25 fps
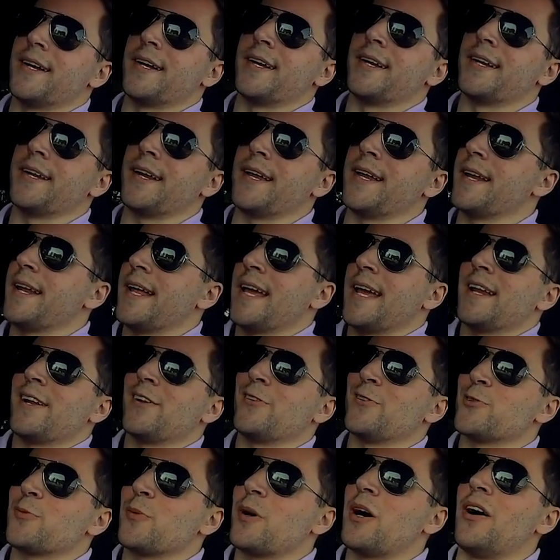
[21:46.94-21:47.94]
It
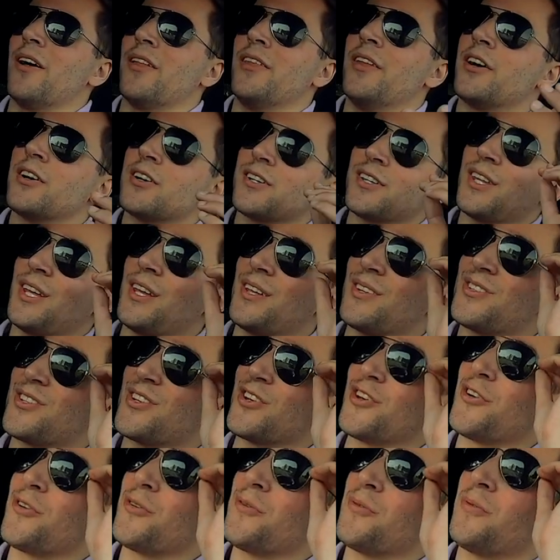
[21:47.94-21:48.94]
handles well. Another thing
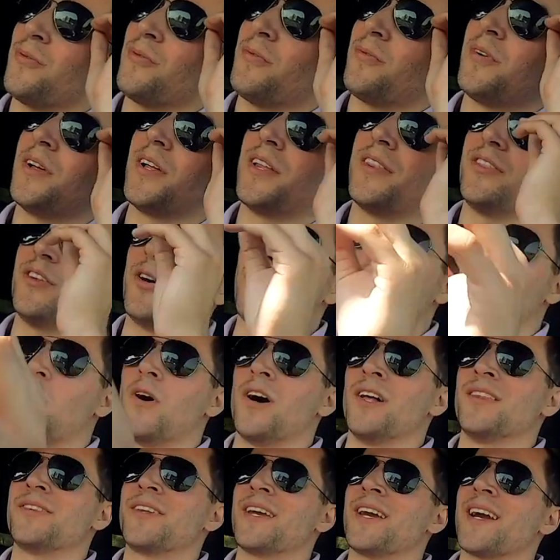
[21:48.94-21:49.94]
too, the
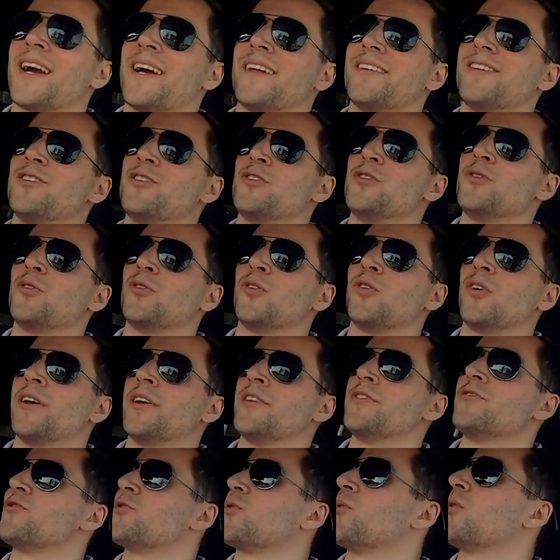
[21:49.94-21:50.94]
one thing I do
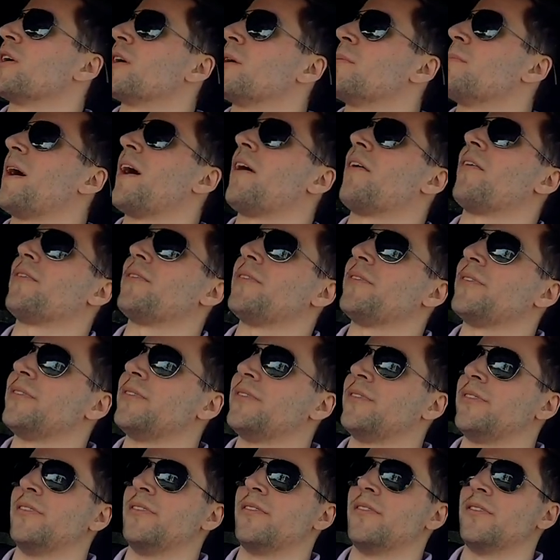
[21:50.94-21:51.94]
enjoy about
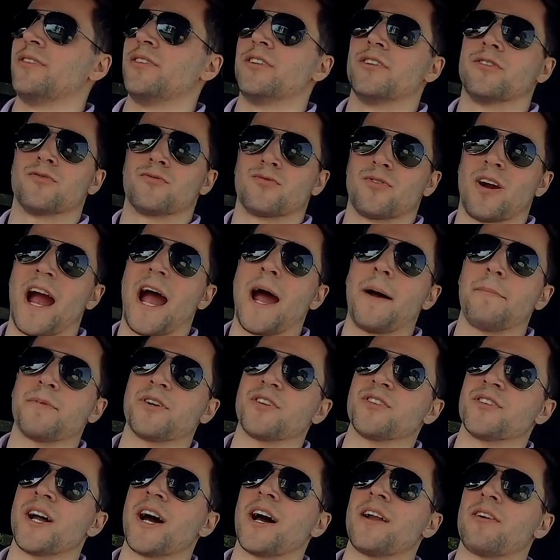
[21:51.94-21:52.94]
the
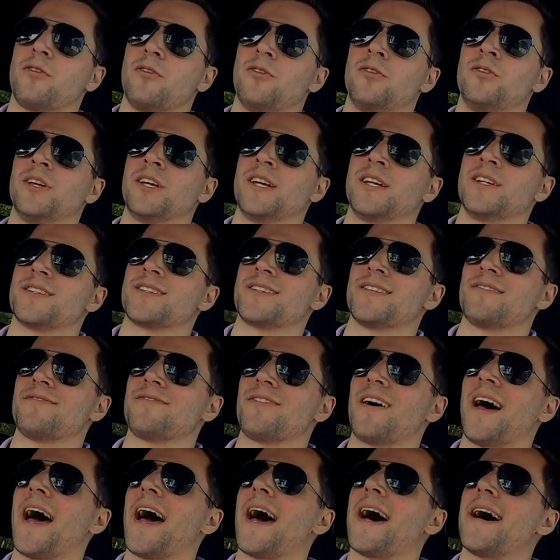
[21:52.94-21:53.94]
Raptor, not only is it
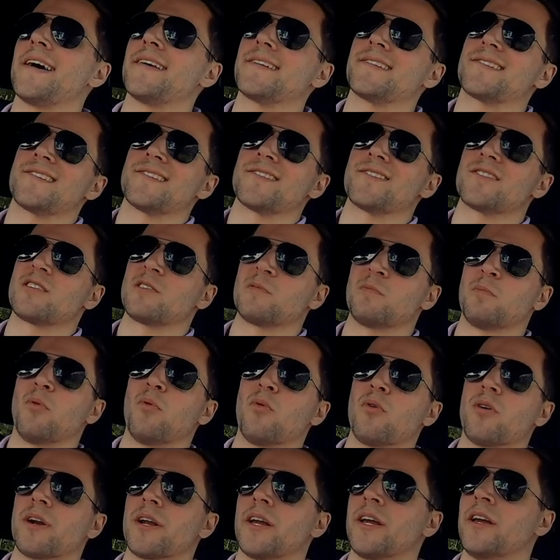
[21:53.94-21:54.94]
fast, it's
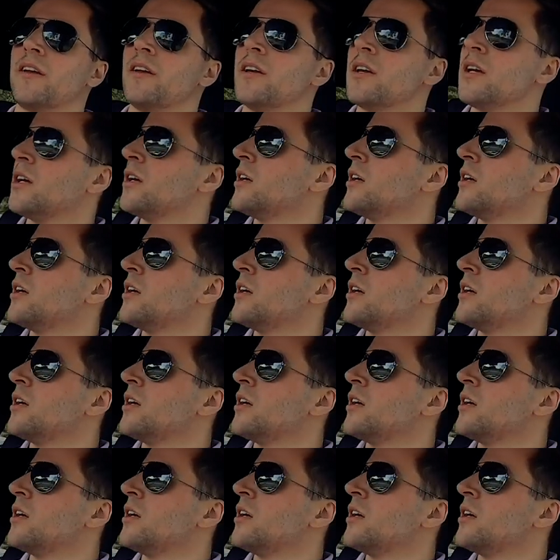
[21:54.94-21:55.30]
sporty,